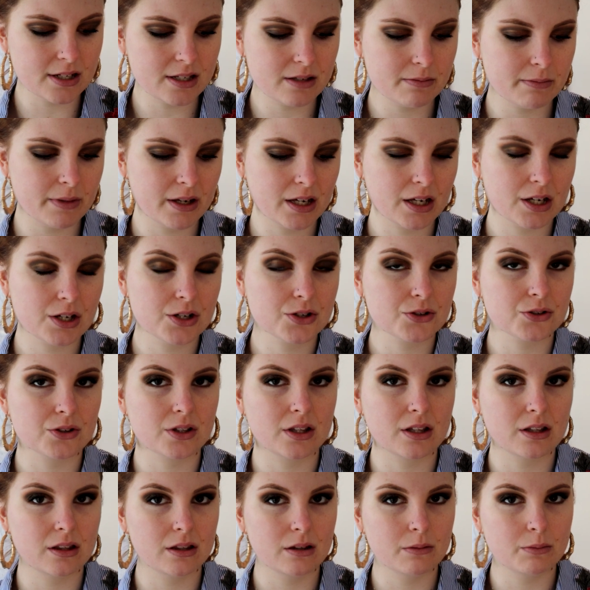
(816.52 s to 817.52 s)
Just making
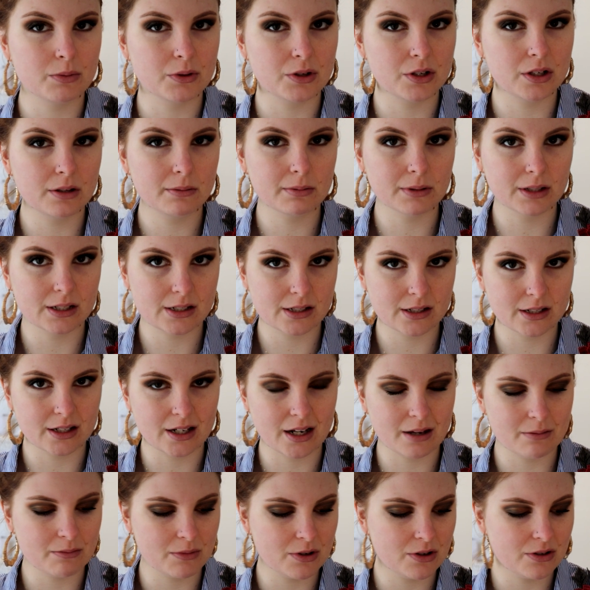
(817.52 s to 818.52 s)
sure that the beauty blender
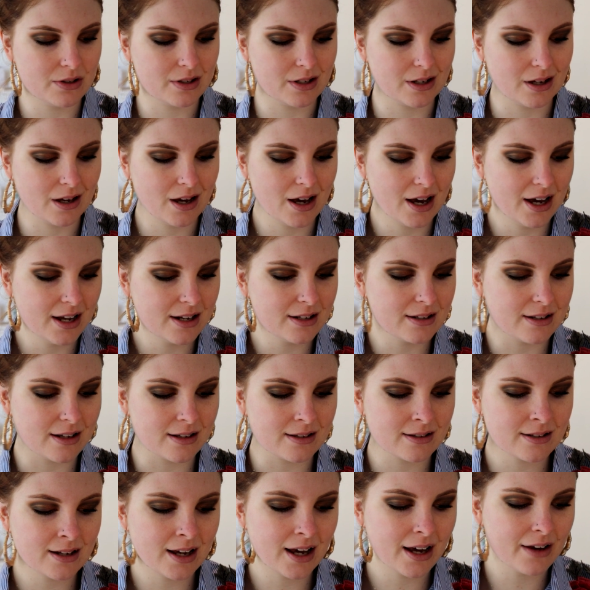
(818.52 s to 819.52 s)
that I'm using
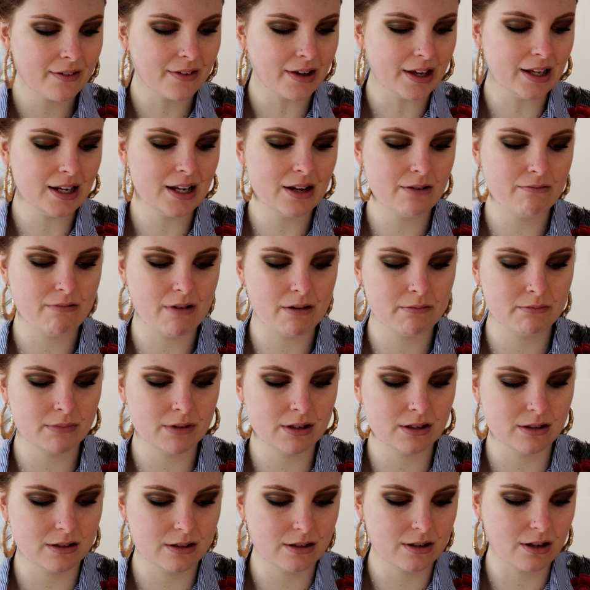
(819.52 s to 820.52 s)
doesn't have any
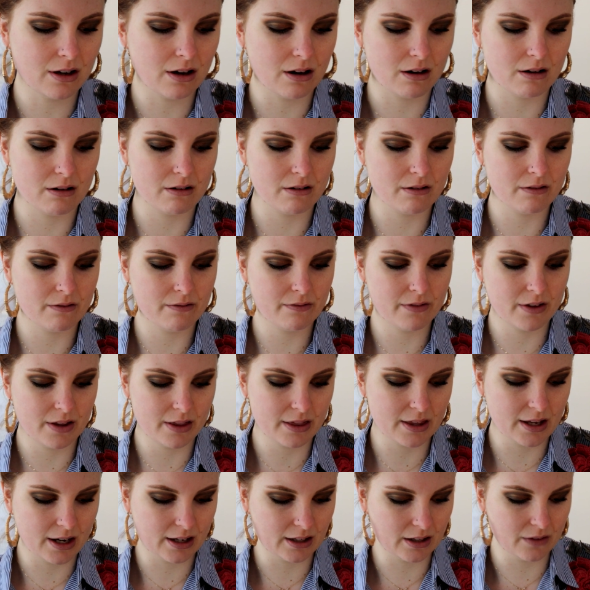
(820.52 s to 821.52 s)
remnants
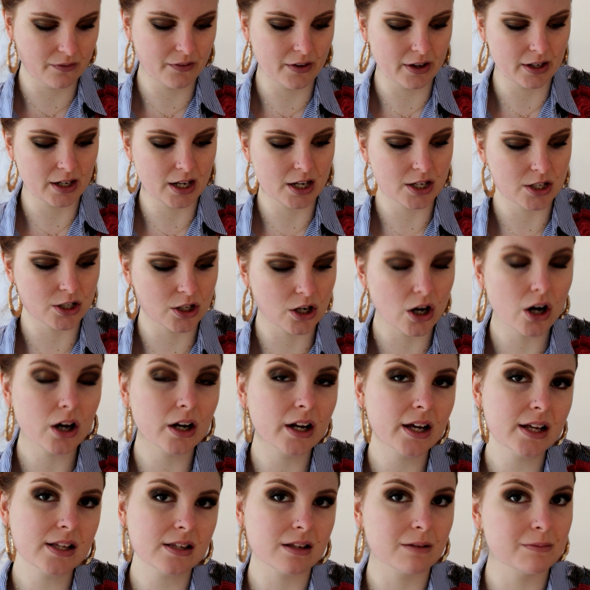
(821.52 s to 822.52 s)
of the other foundation
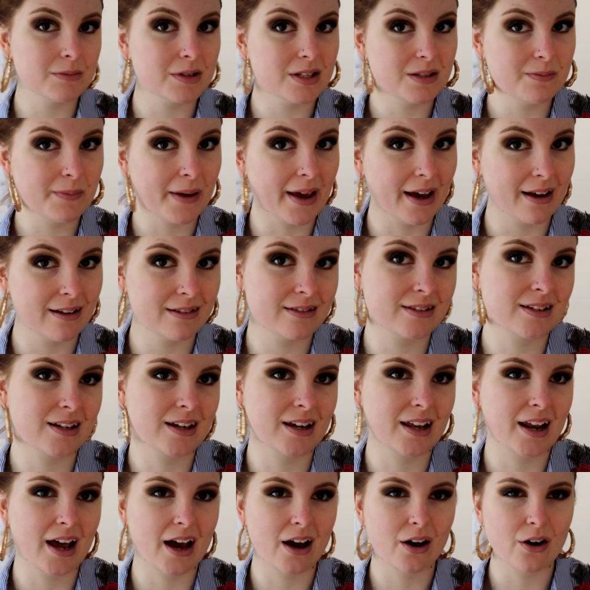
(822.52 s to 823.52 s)
on it. So I'm just
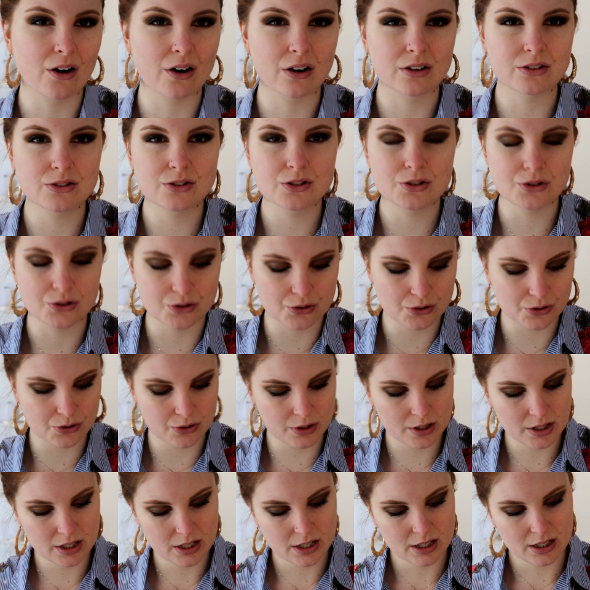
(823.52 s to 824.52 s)
pouncing it out
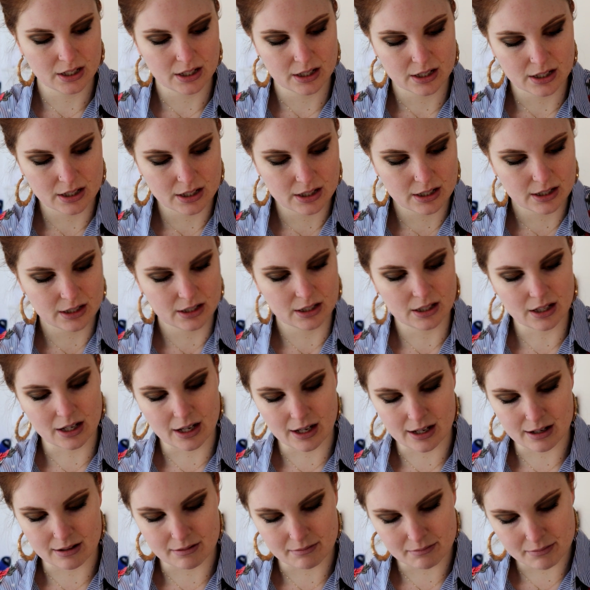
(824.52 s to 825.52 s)
onto
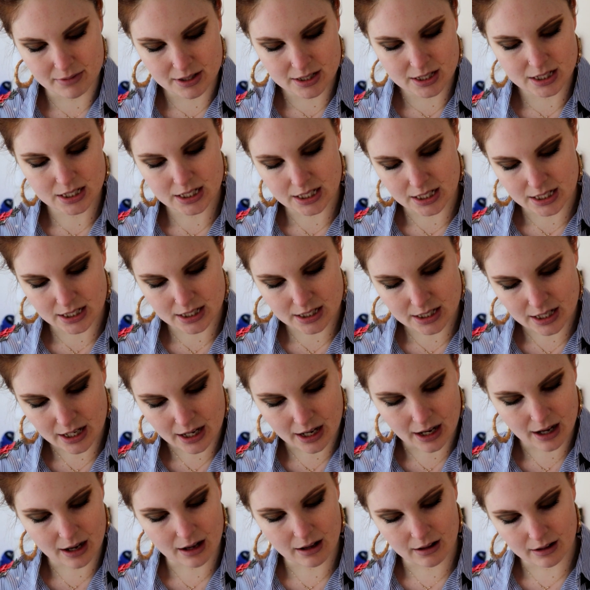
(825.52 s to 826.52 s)
tea
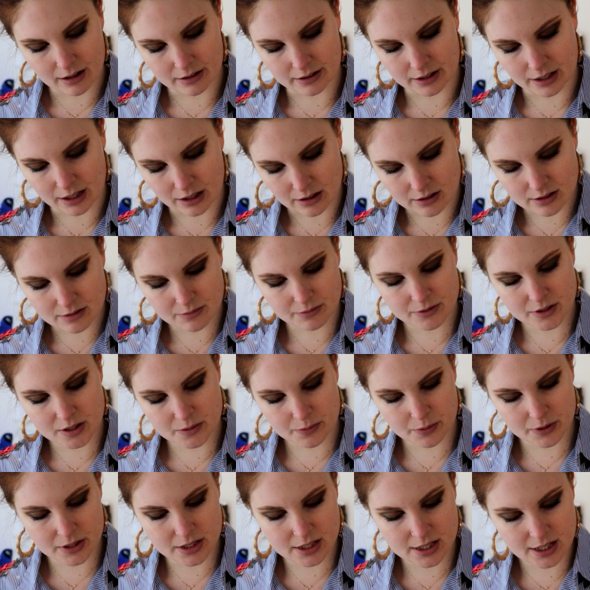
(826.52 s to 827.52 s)
towel, and then I'll
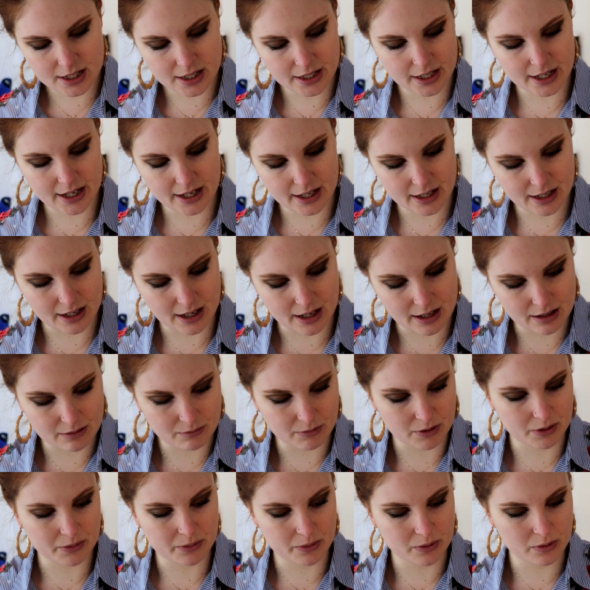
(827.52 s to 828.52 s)
spritz it again
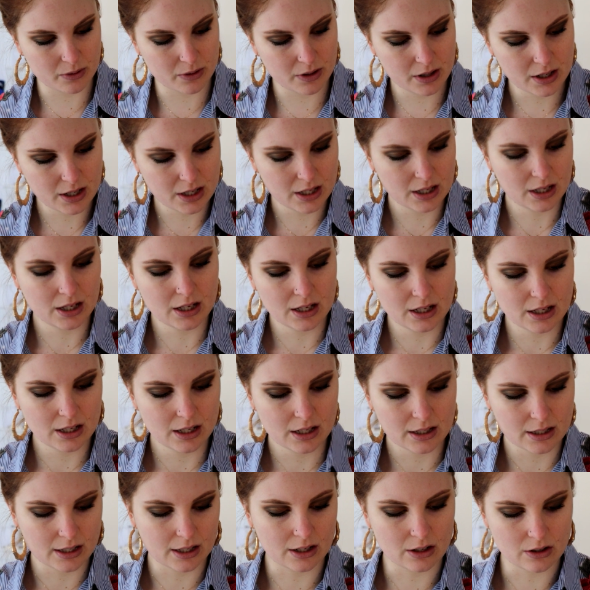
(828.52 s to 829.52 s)
and we will
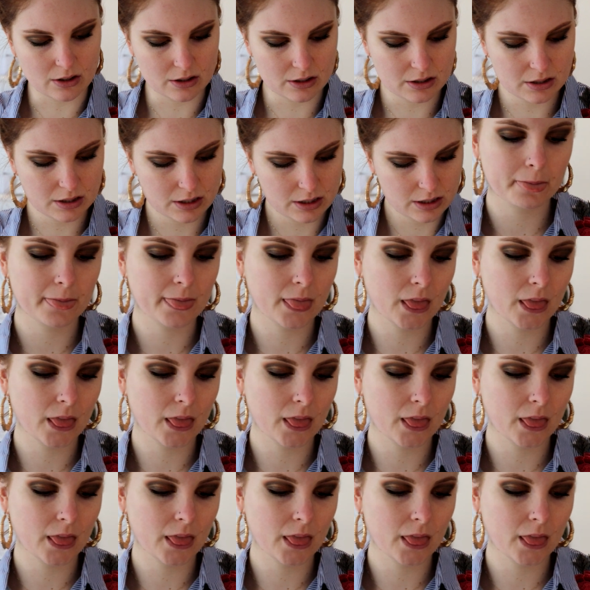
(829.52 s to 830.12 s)
get on.